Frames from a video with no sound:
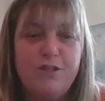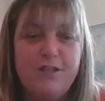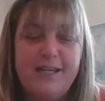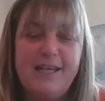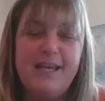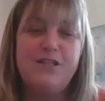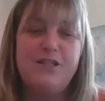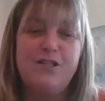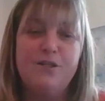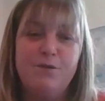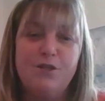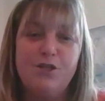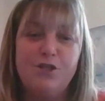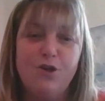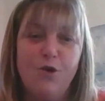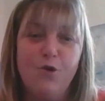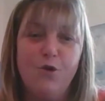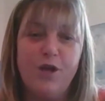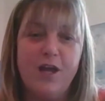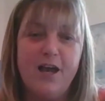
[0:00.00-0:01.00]
to get to
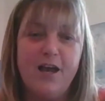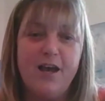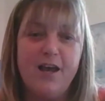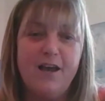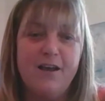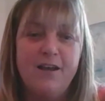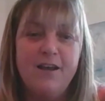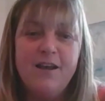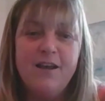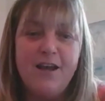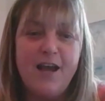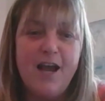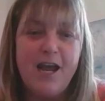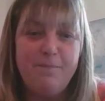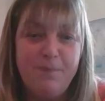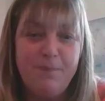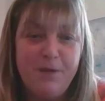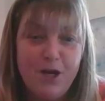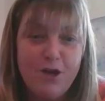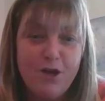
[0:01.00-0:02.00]
Muskoka.
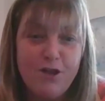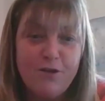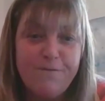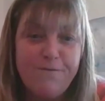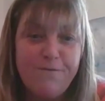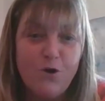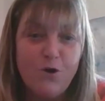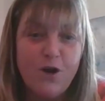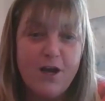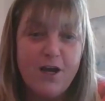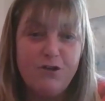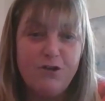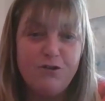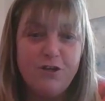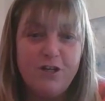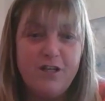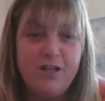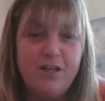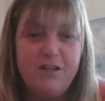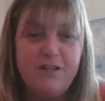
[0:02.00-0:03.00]
I'd be on the
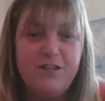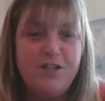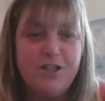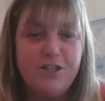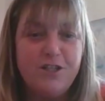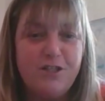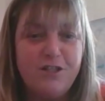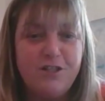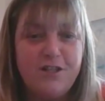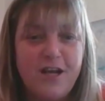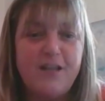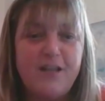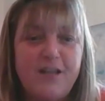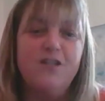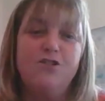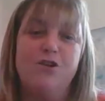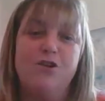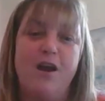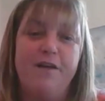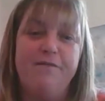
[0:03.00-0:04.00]
400, just stuck in
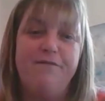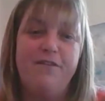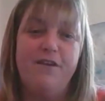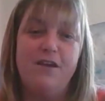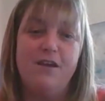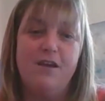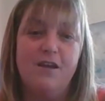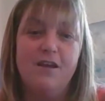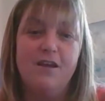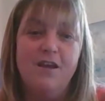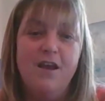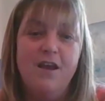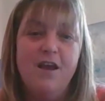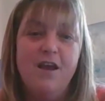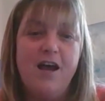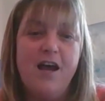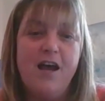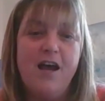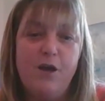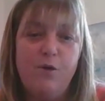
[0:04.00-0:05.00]
traffic.
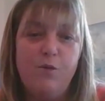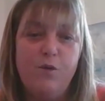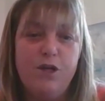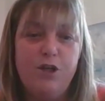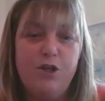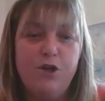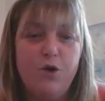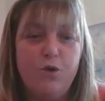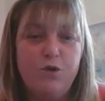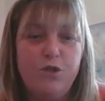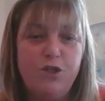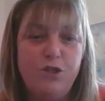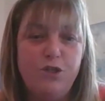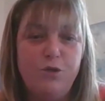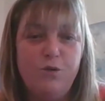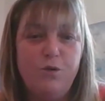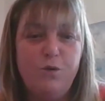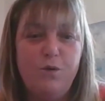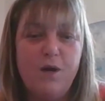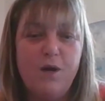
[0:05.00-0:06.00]
I would go
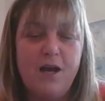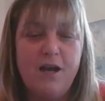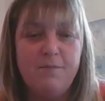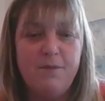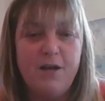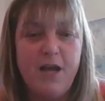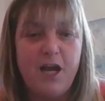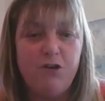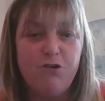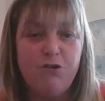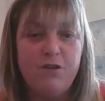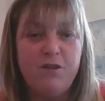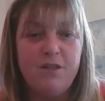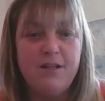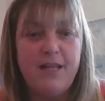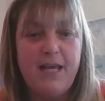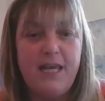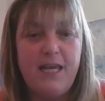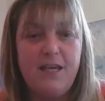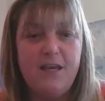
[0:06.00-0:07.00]
to Niagara on the
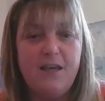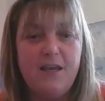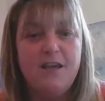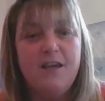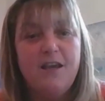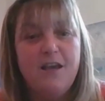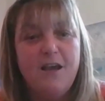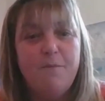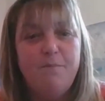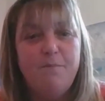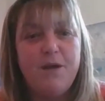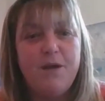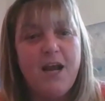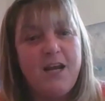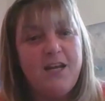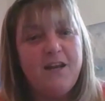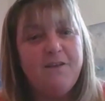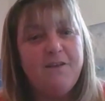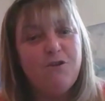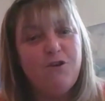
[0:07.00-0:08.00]
Lake, but I
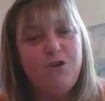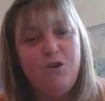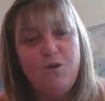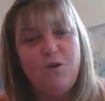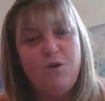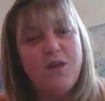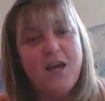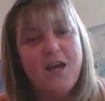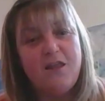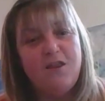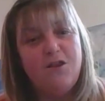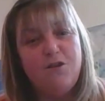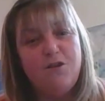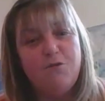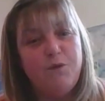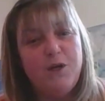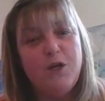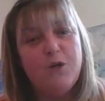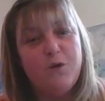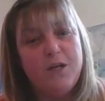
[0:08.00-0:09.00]
never knew that the
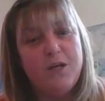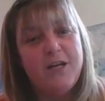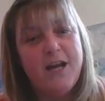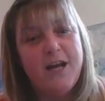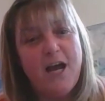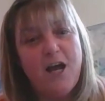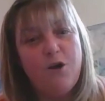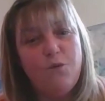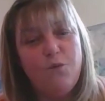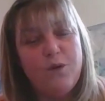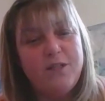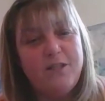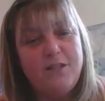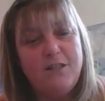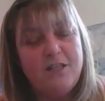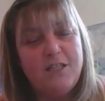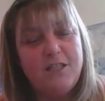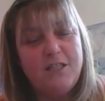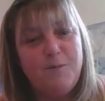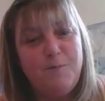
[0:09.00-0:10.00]
Rideau Canal was
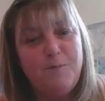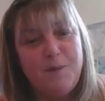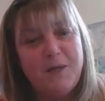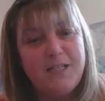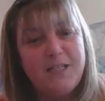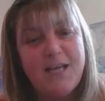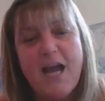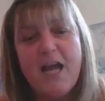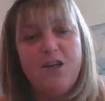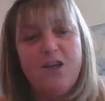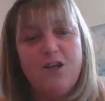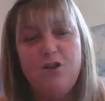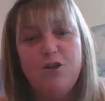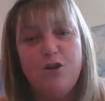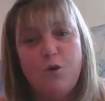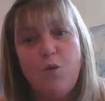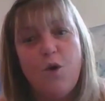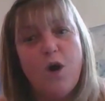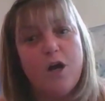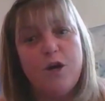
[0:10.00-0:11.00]
this
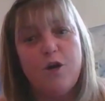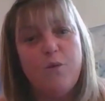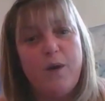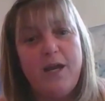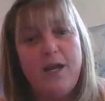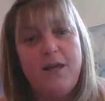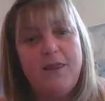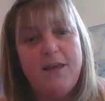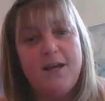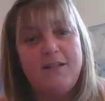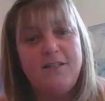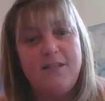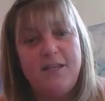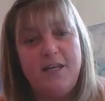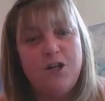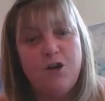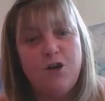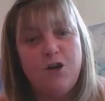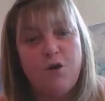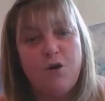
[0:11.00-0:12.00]
spectacular waterway that's
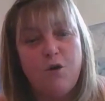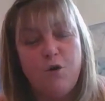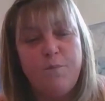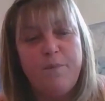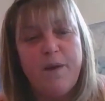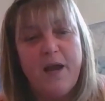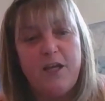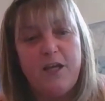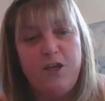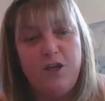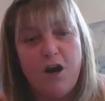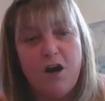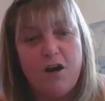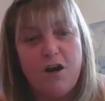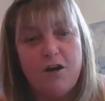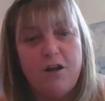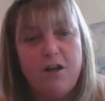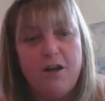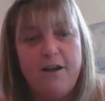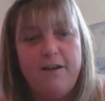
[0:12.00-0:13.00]
in our own
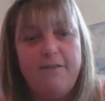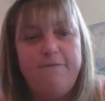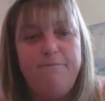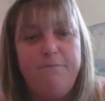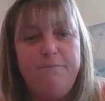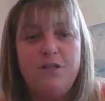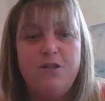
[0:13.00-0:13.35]
backyard. I've been